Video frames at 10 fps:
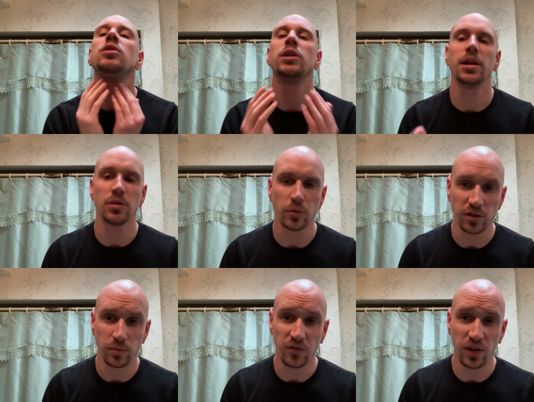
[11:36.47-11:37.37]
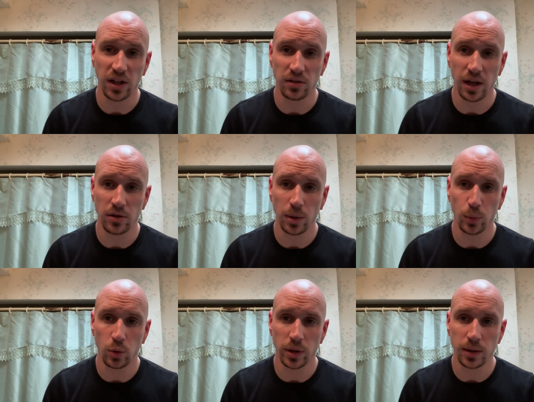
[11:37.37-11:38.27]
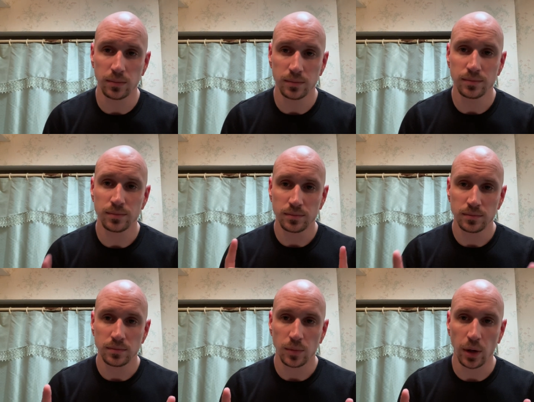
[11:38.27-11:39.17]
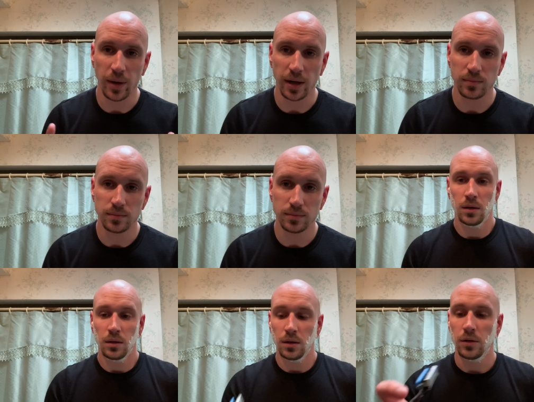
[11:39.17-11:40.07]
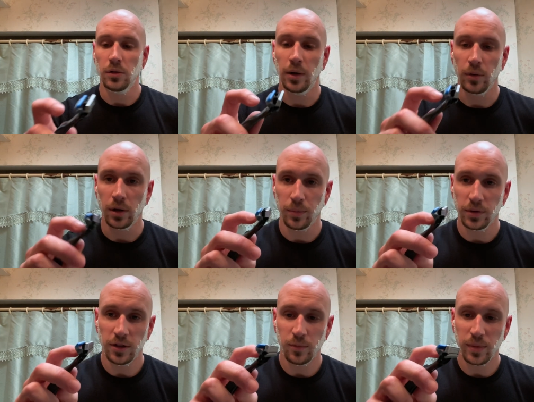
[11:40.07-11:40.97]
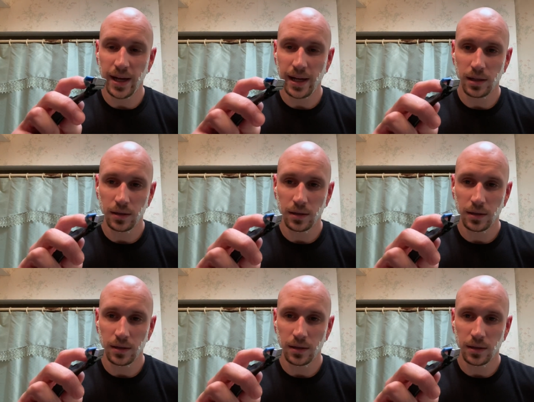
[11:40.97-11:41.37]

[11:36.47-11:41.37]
gonna get the rest of my face lathered up real quick. Be right back. All right, we're gonna put this back.